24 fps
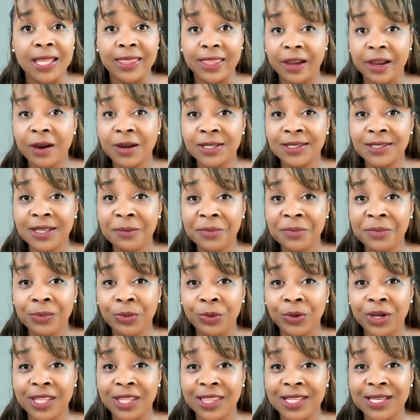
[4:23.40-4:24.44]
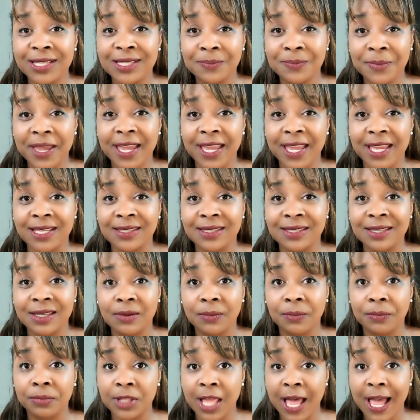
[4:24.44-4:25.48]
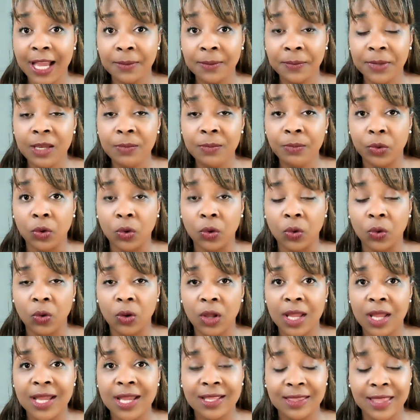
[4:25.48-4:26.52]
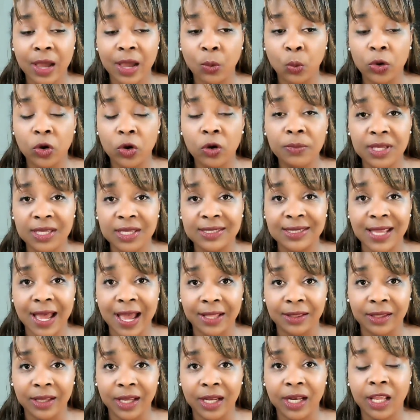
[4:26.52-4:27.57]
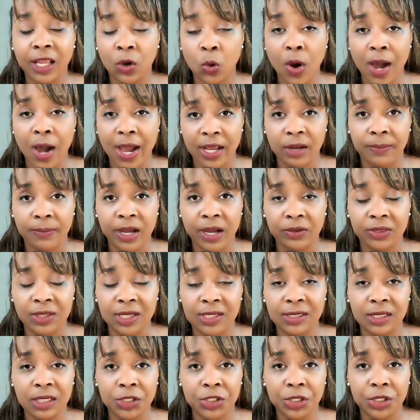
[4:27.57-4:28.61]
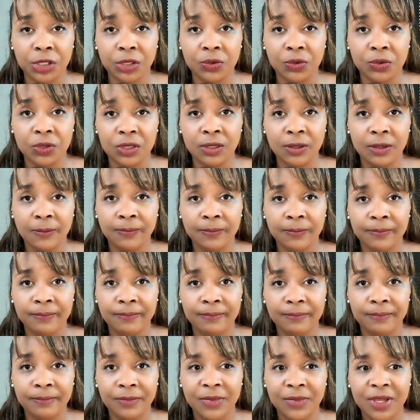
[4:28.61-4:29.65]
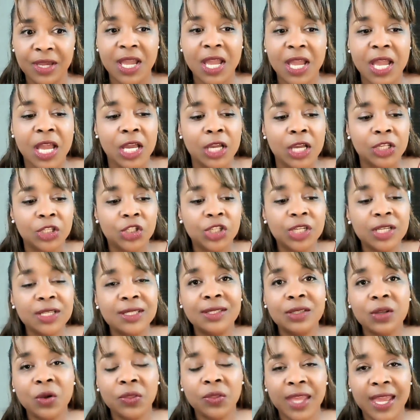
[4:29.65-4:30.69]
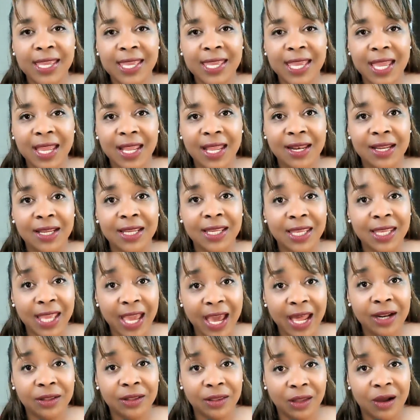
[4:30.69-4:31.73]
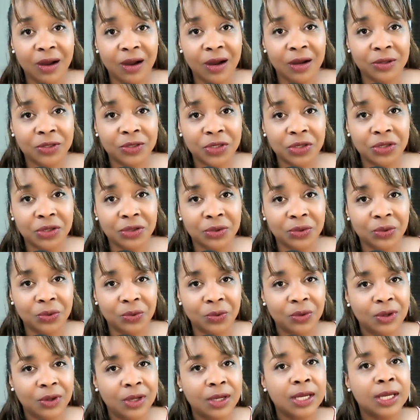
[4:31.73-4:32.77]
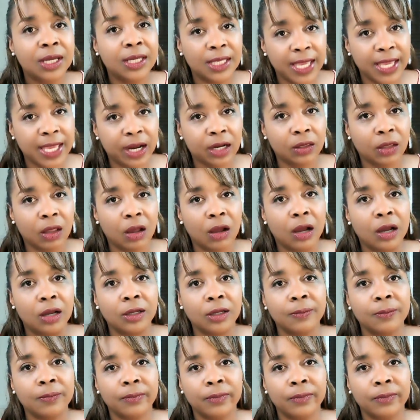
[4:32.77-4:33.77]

There are some people in this space, Black people, that will be silent and quiet about these issues just so they can get along to get along.